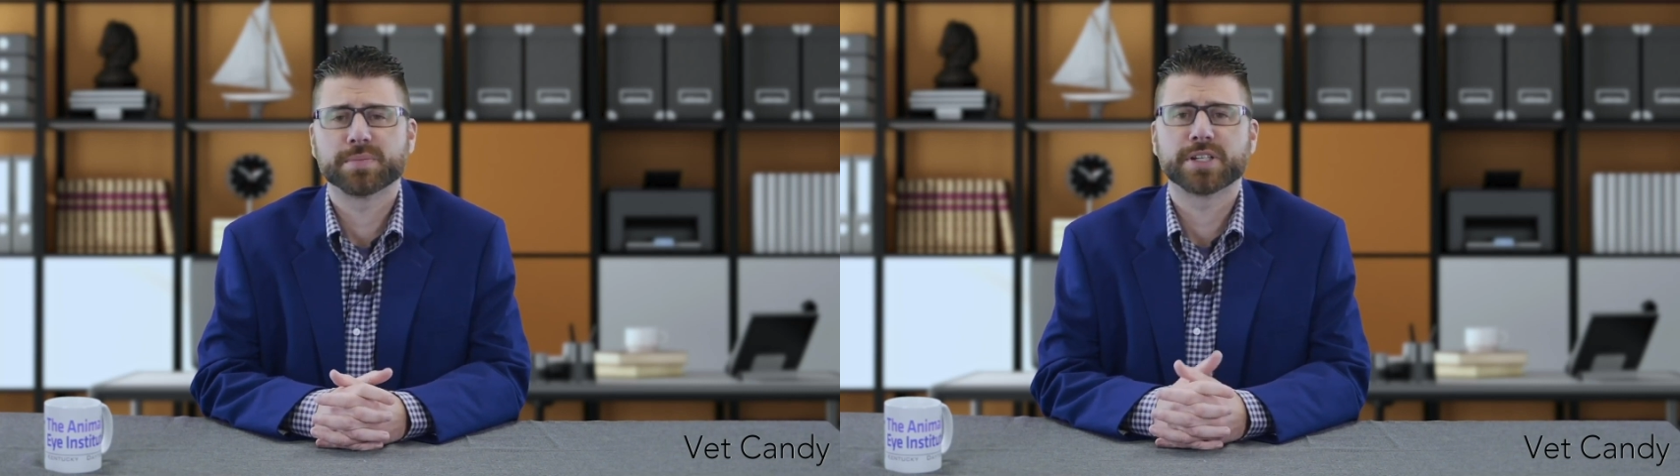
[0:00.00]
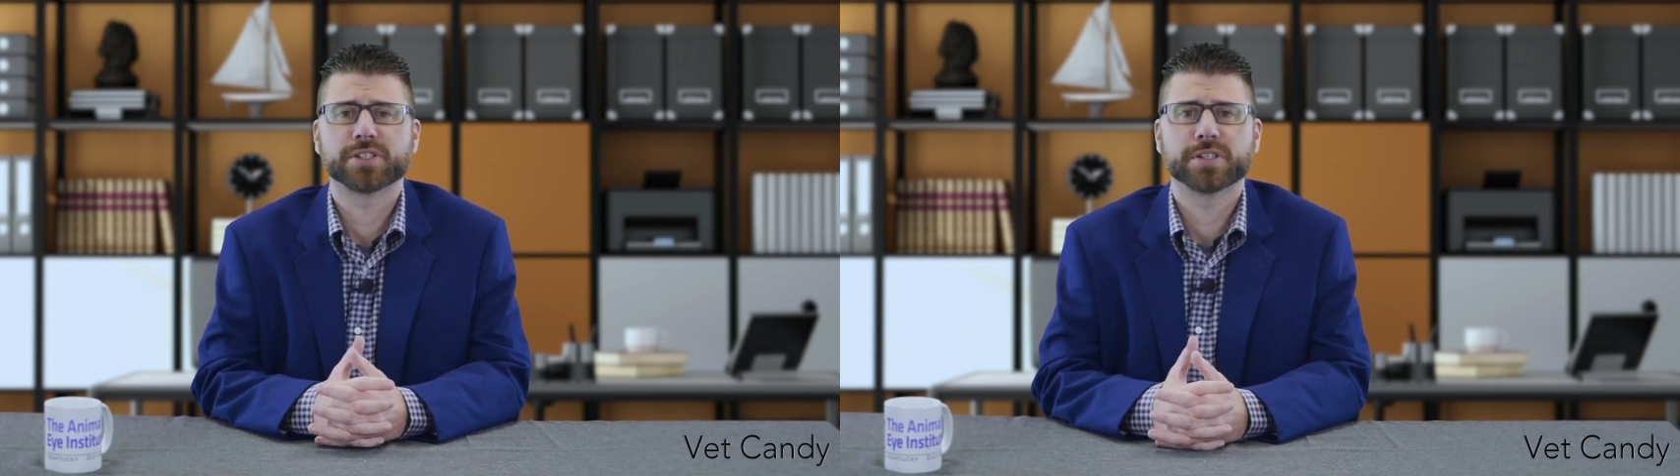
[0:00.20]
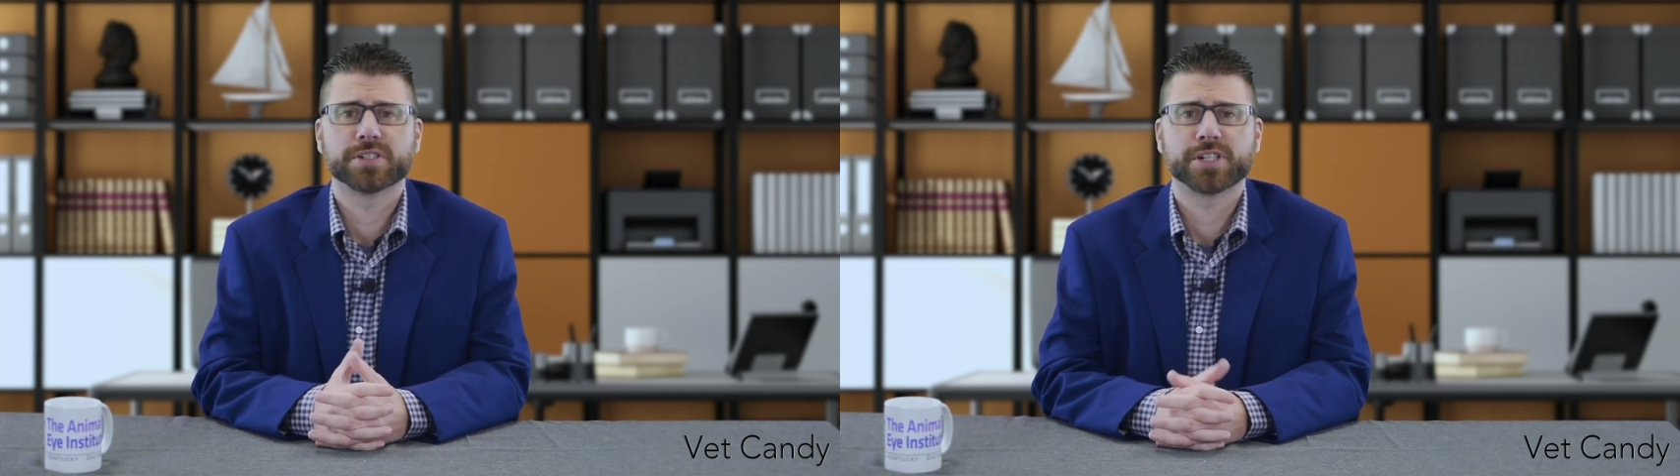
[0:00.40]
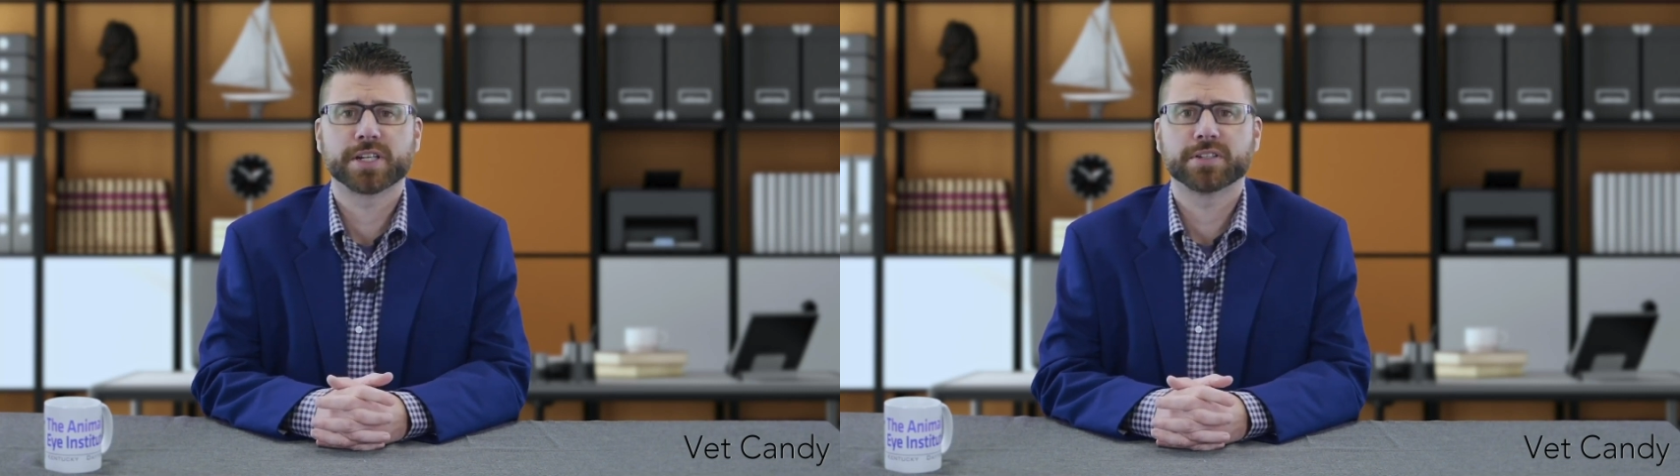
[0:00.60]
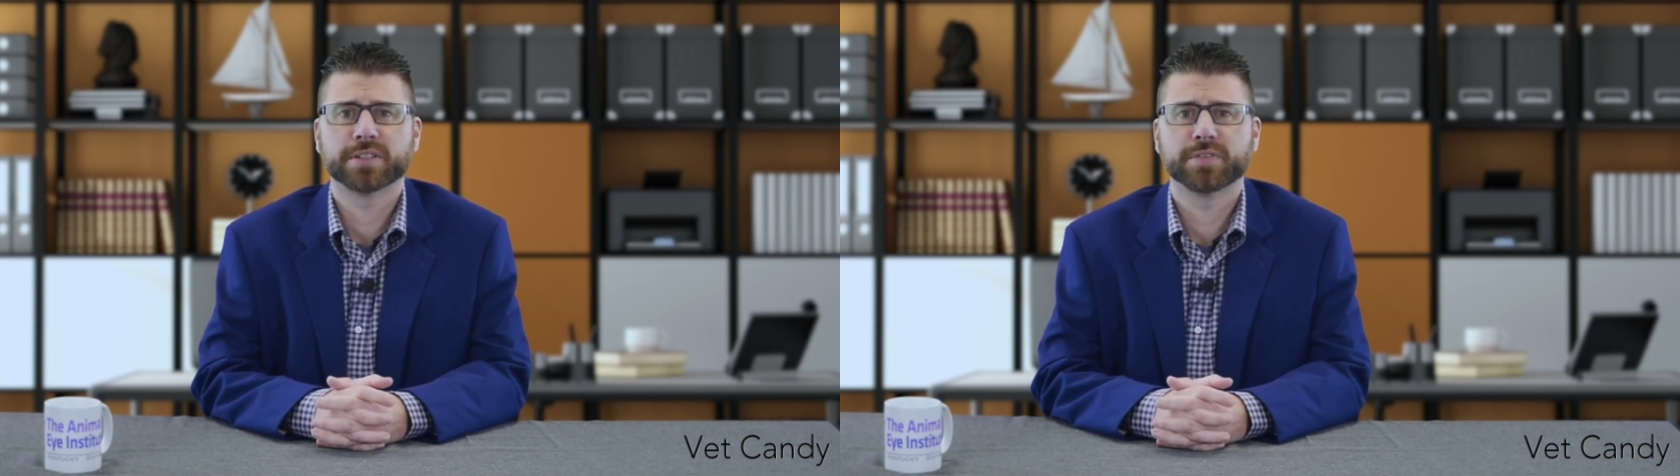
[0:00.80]
Make sure to
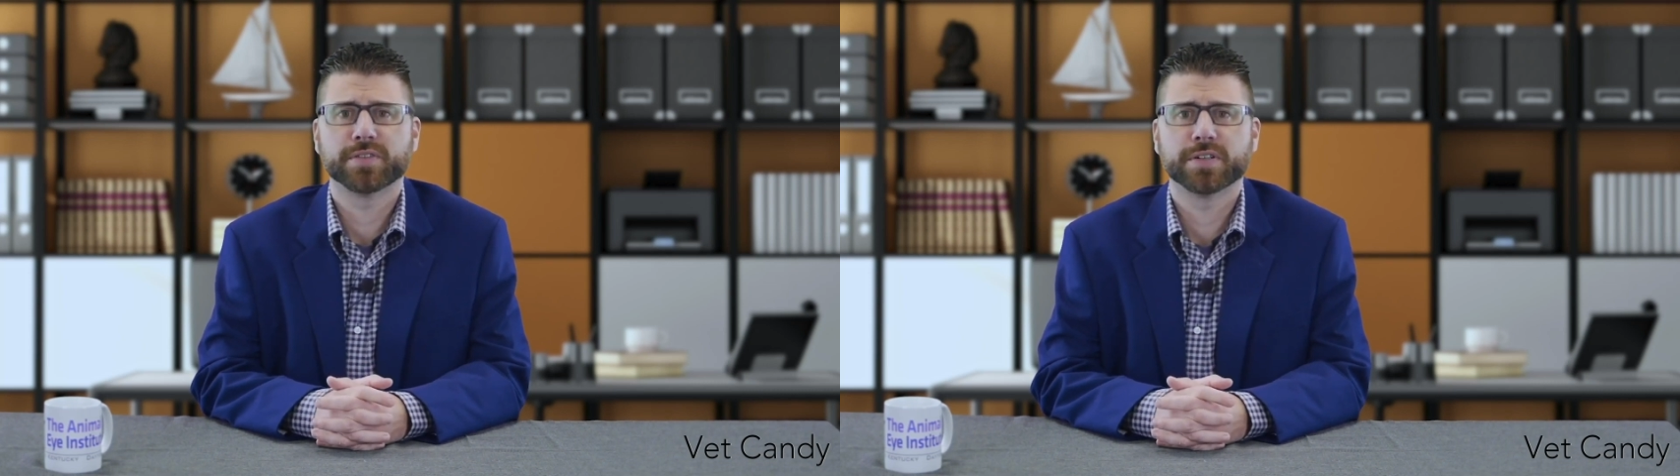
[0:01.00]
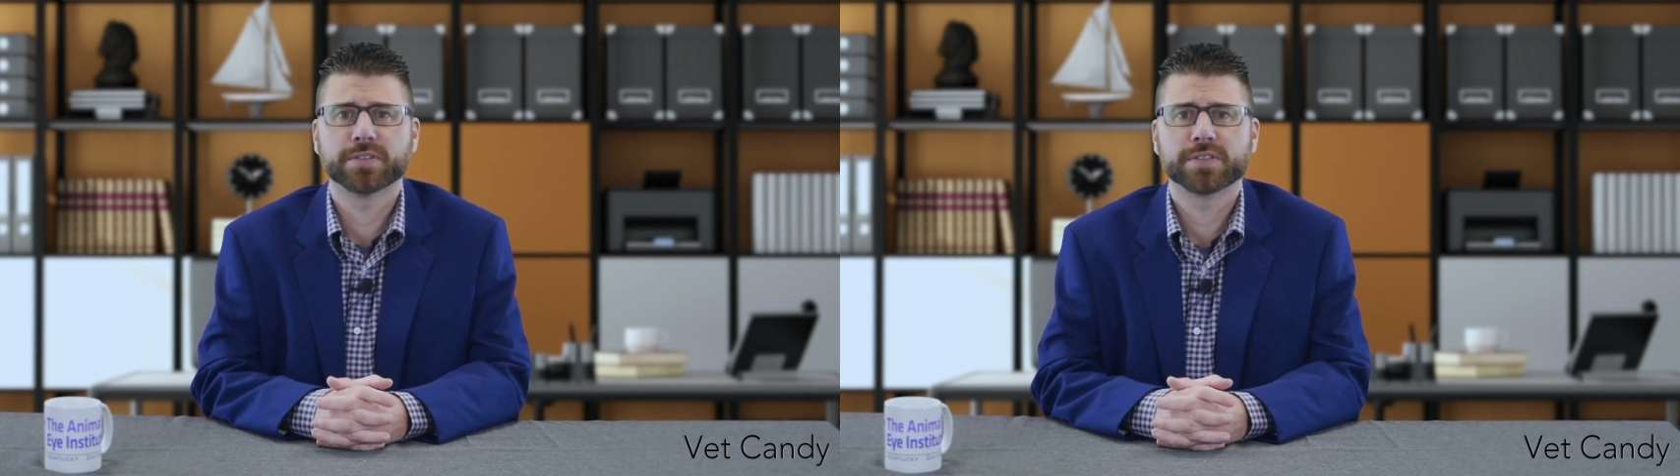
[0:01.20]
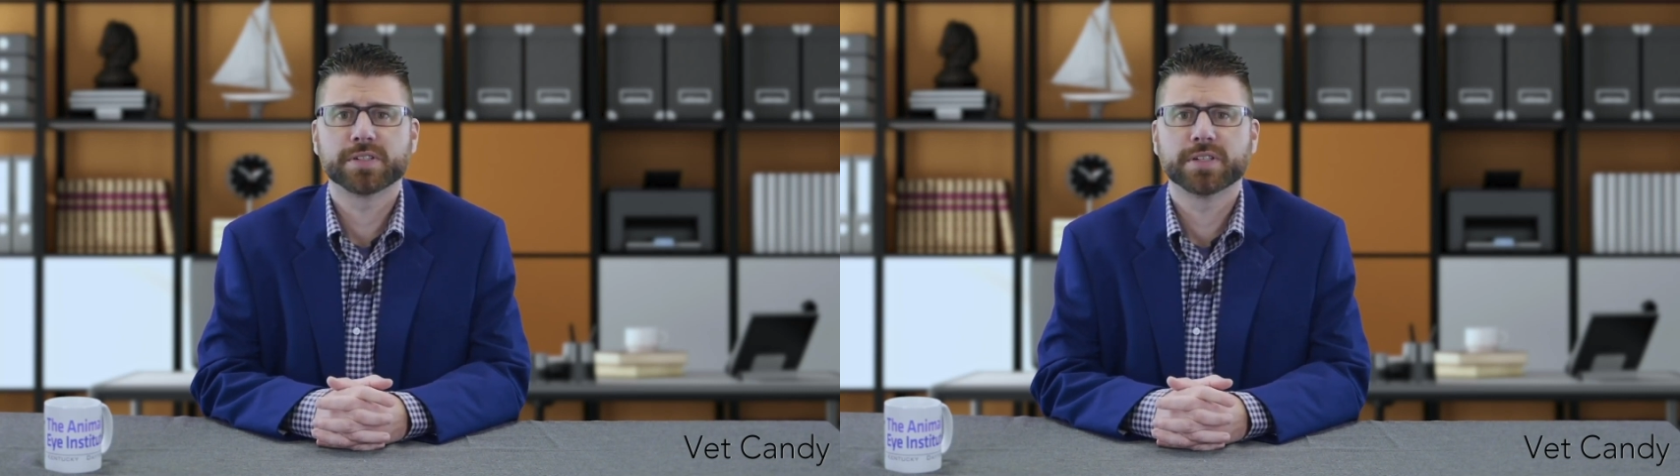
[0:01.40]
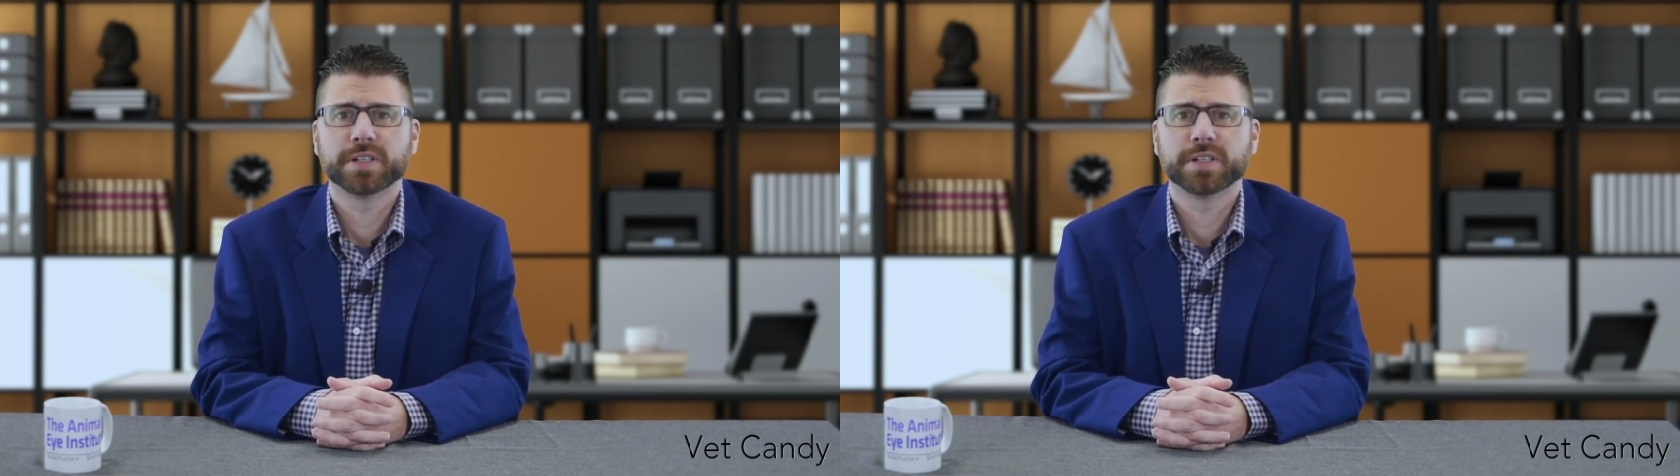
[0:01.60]
check your lymph nodes.